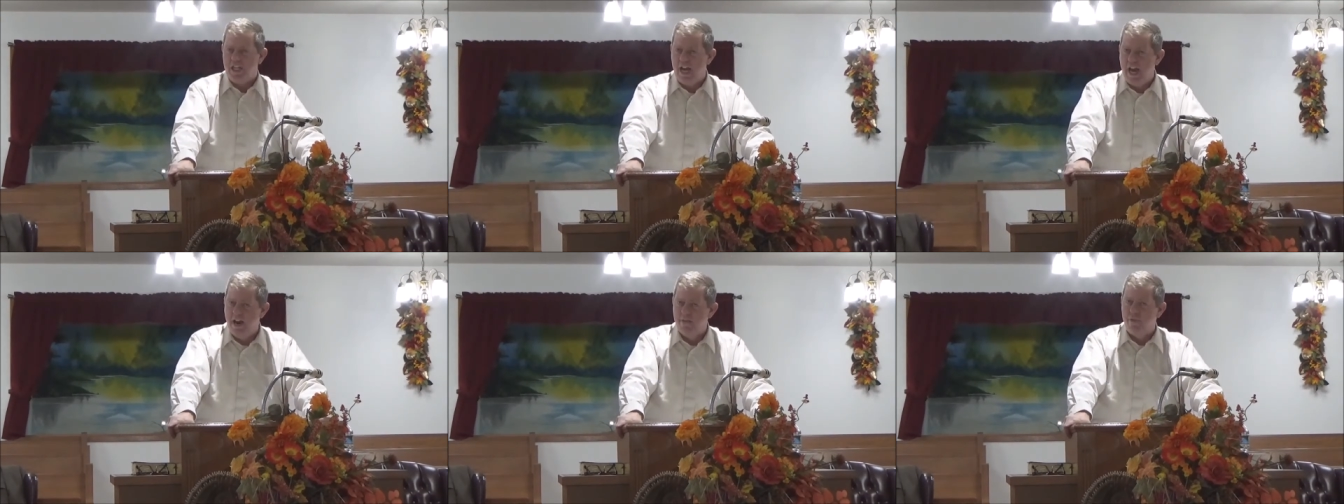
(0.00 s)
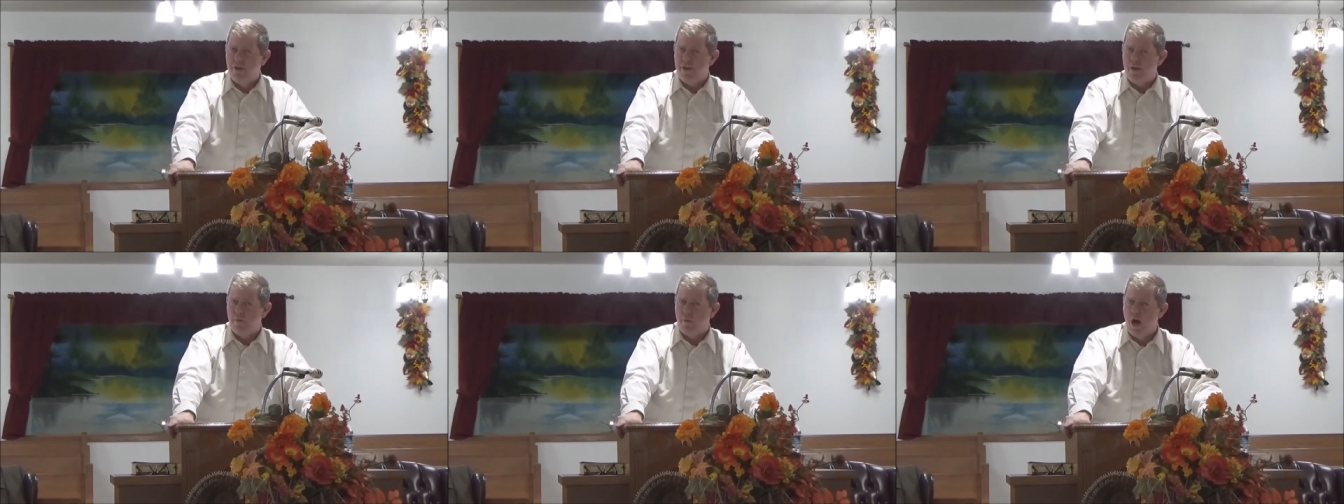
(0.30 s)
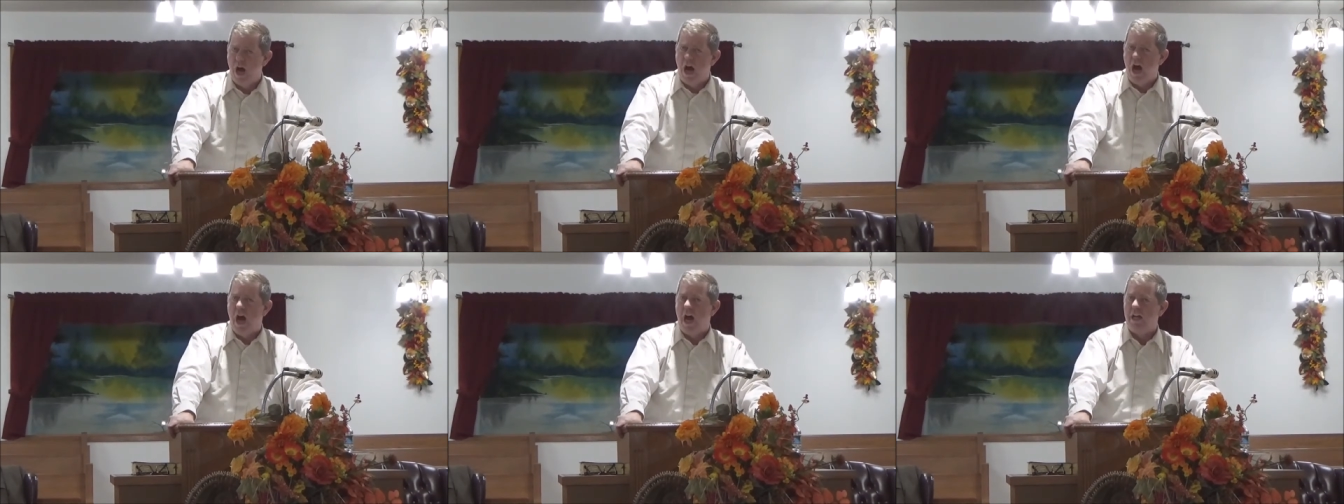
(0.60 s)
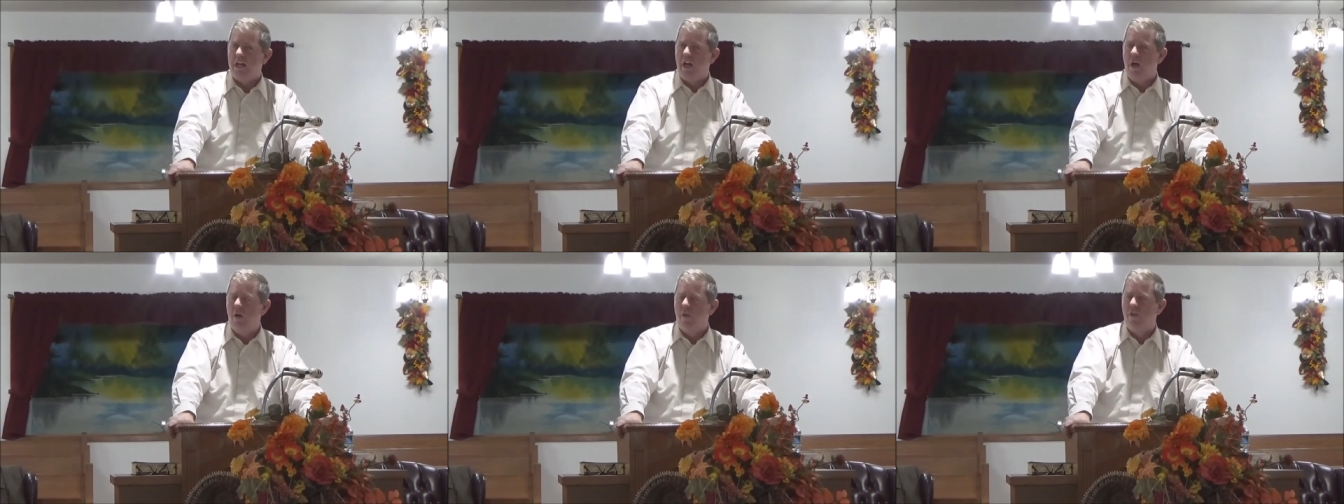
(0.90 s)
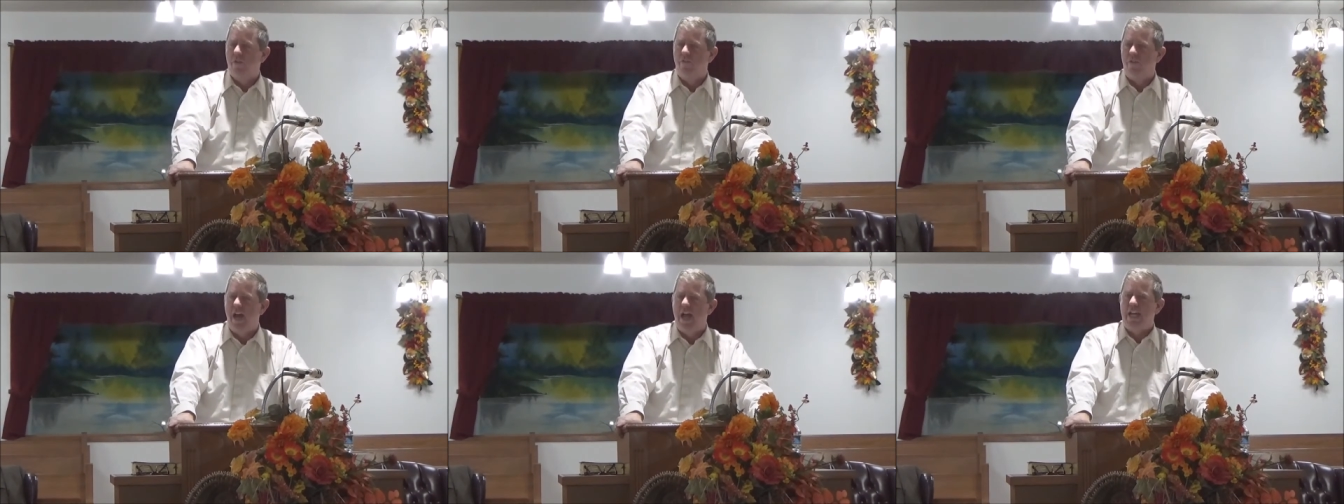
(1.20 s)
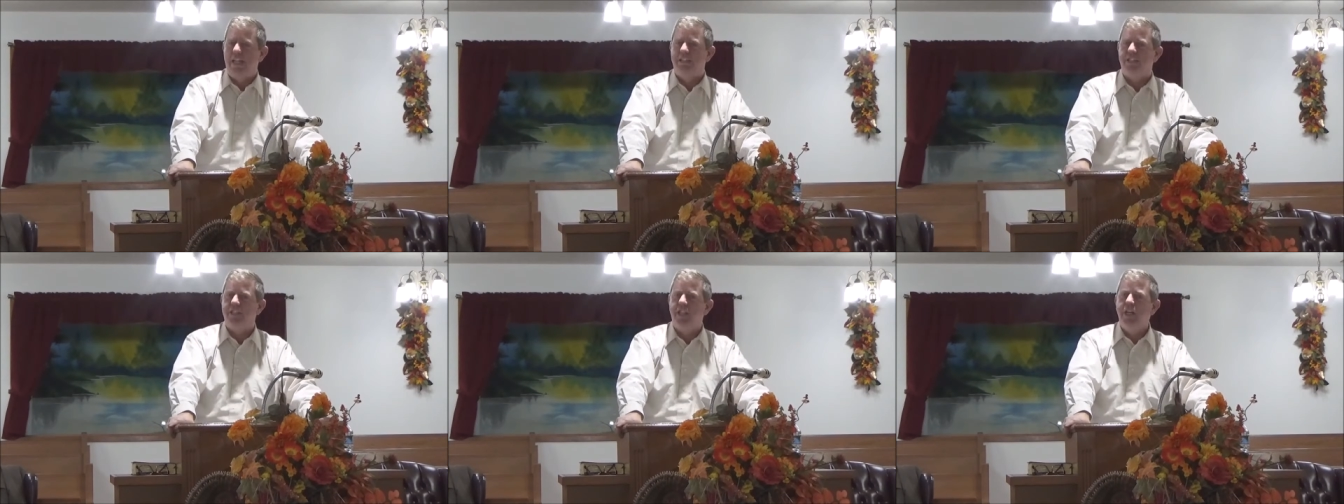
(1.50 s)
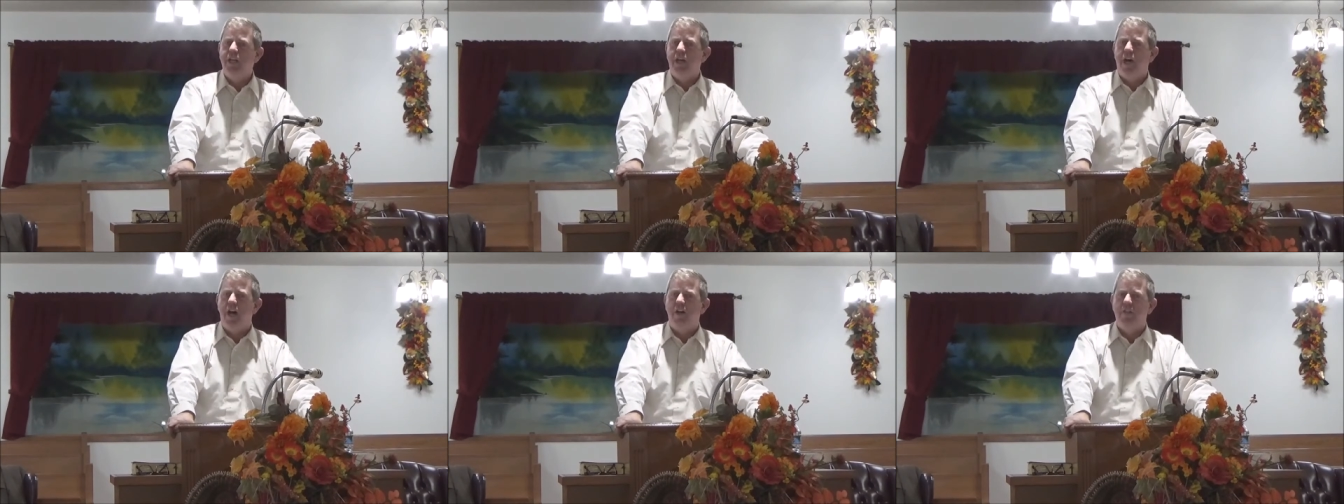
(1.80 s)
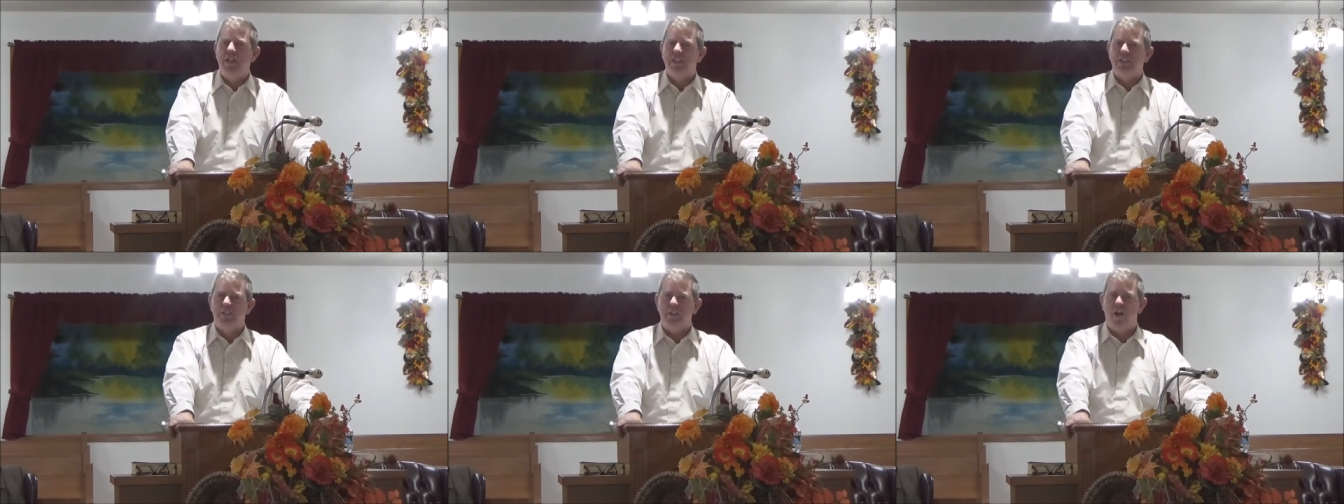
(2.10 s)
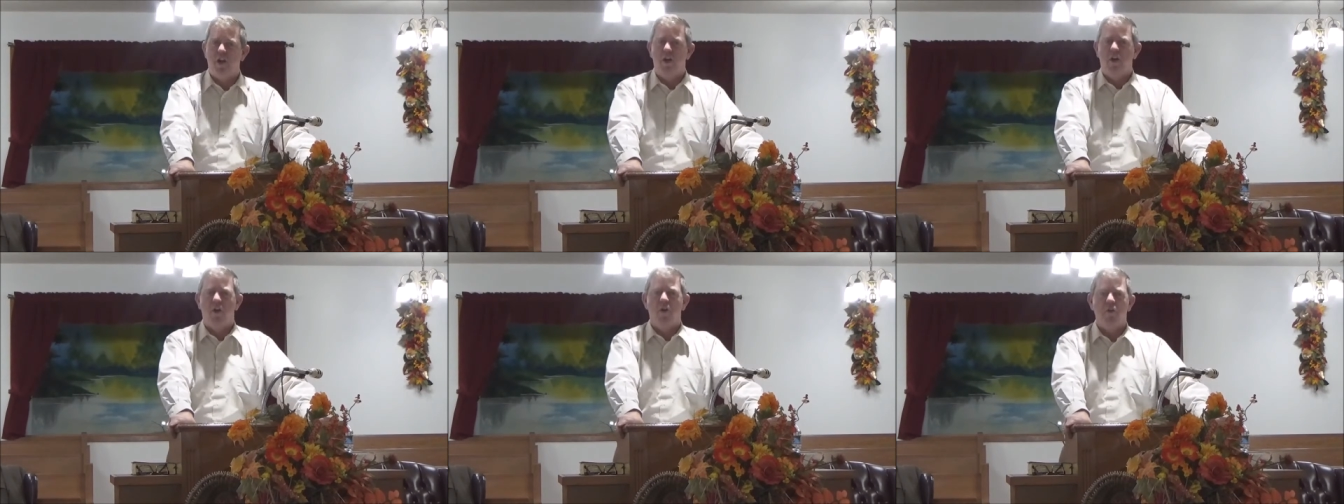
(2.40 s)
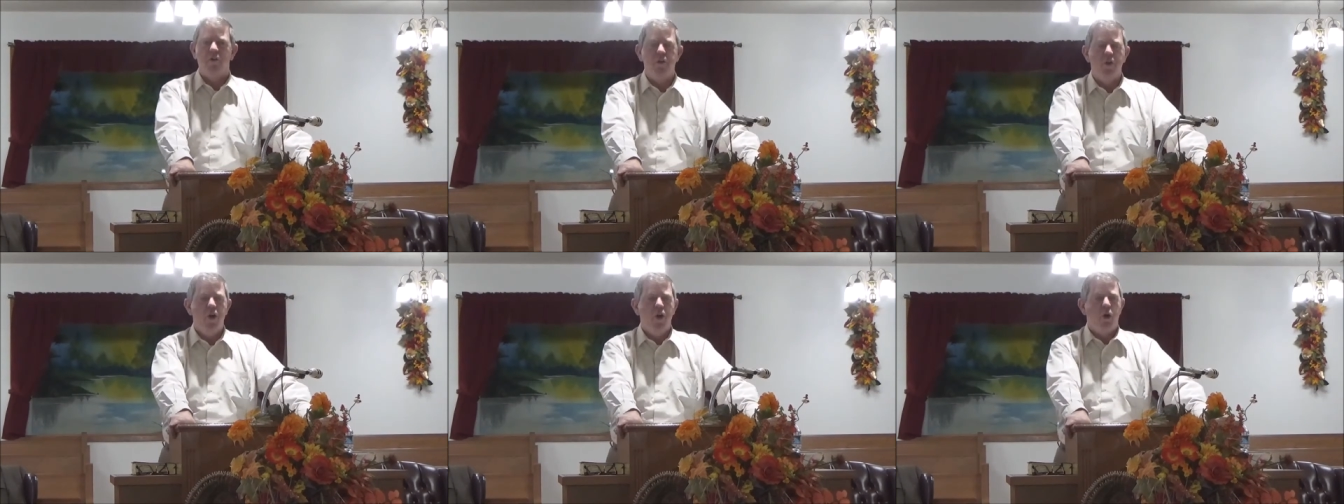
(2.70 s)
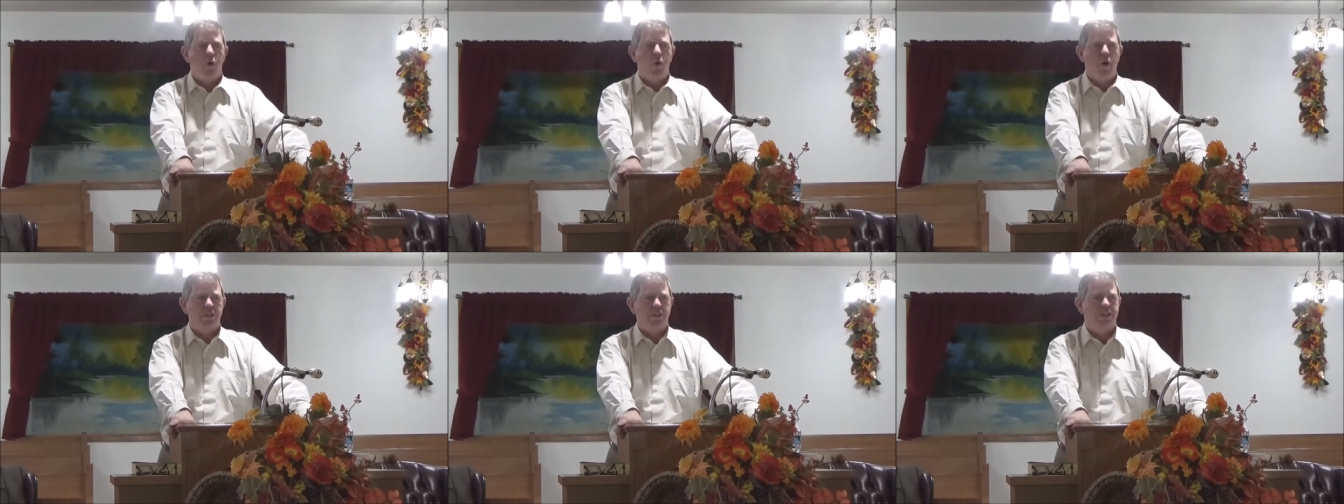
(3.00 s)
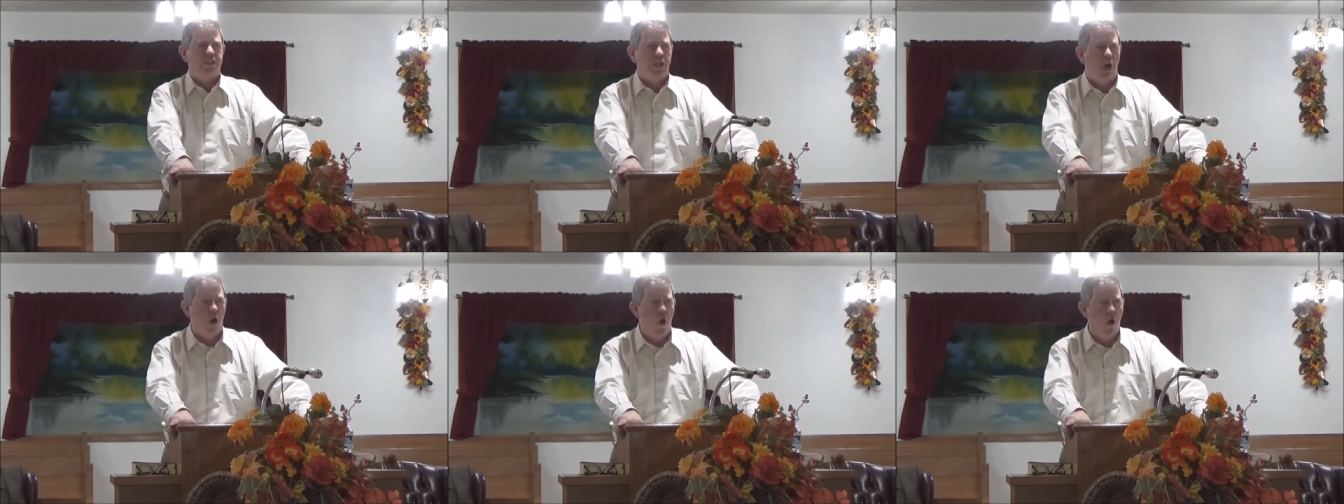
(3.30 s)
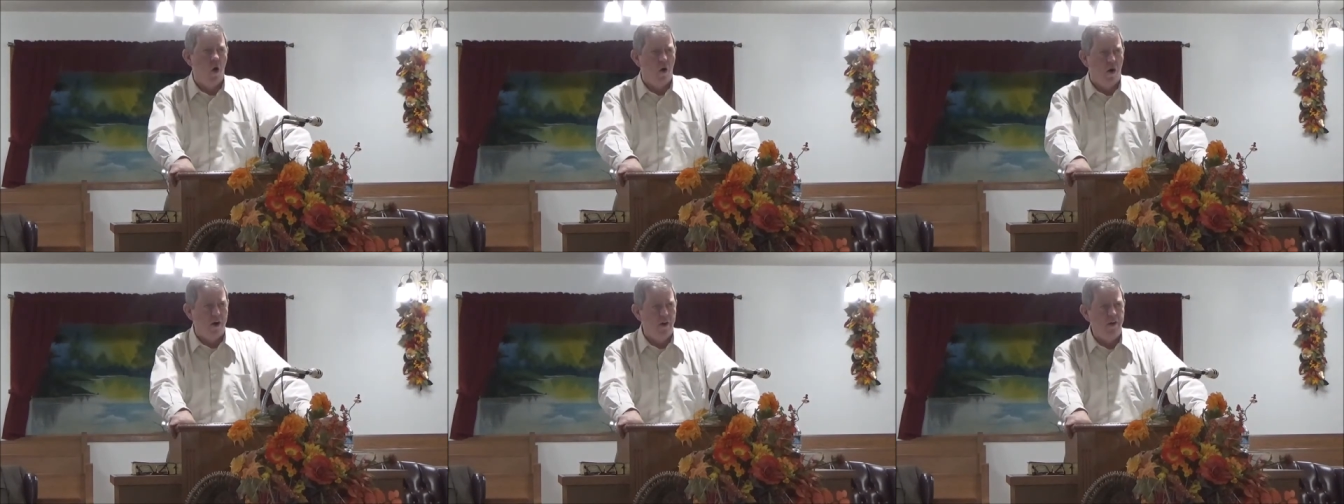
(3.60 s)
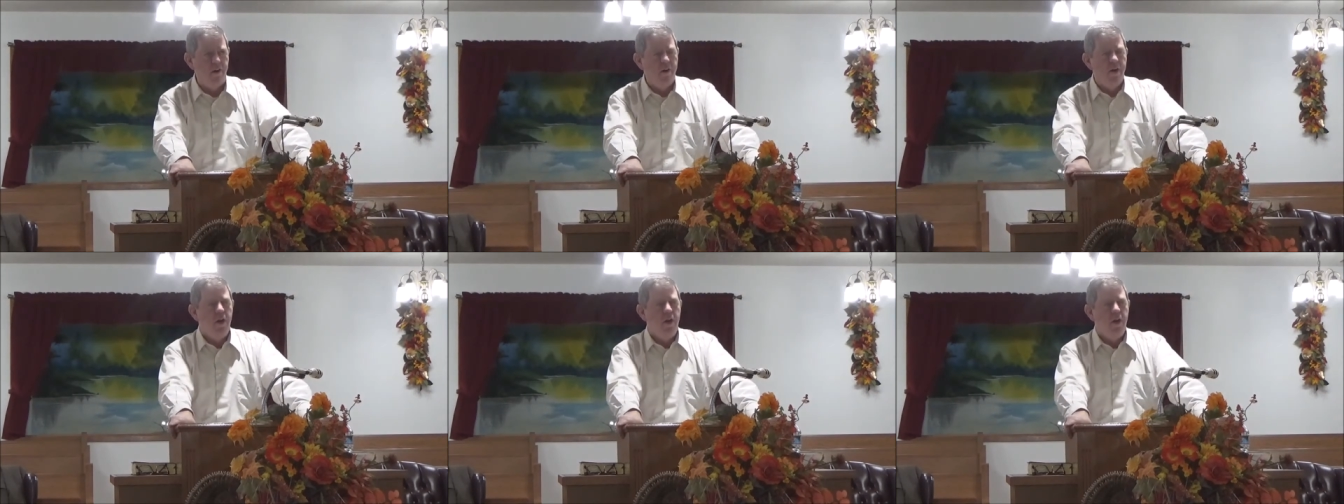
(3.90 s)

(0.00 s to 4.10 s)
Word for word: Every rock on the face of this earth was torn